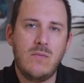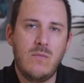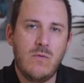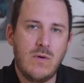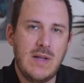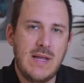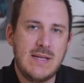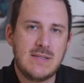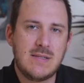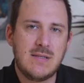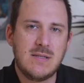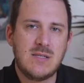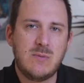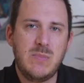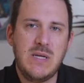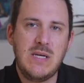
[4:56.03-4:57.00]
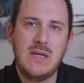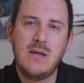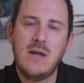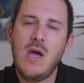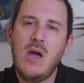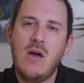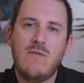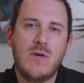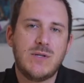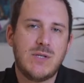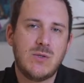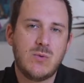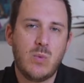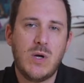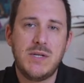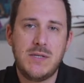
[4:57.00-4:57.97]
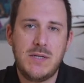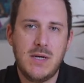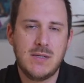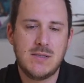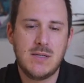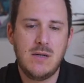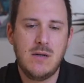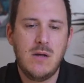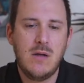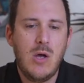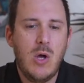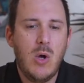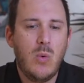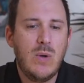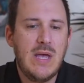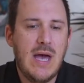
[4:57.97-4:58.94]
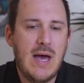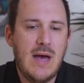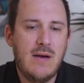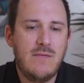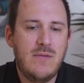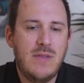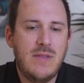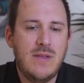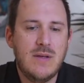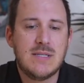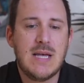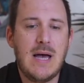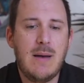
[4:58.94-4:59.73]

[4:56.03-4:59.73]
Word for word: relates to speed versus what doesn't. We have the